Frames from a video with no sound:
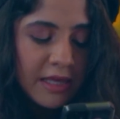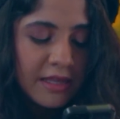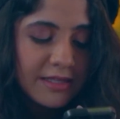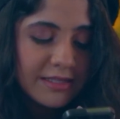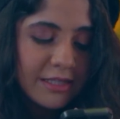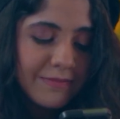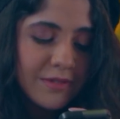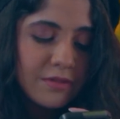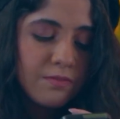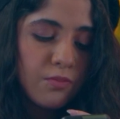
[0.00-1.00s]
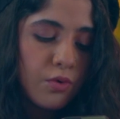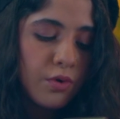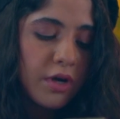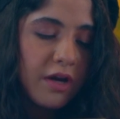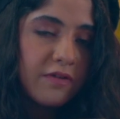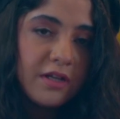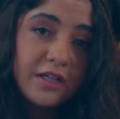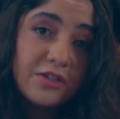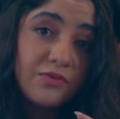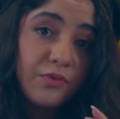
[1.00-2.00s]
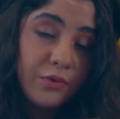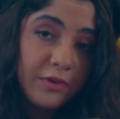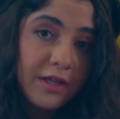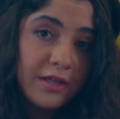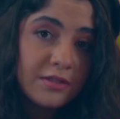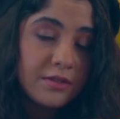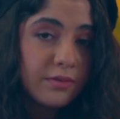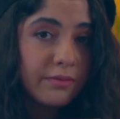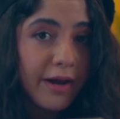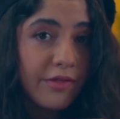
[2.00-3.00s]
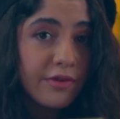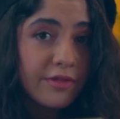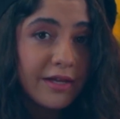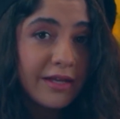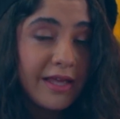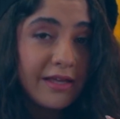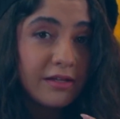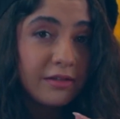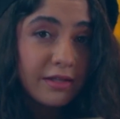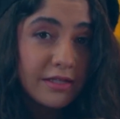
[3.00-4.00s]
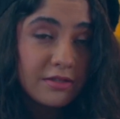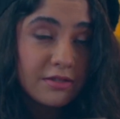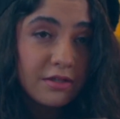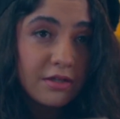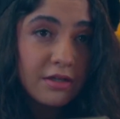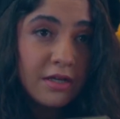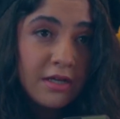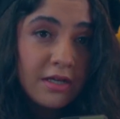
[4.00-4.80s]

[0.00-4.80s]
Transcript: This seems more of an exfoliant rather than a cleanser.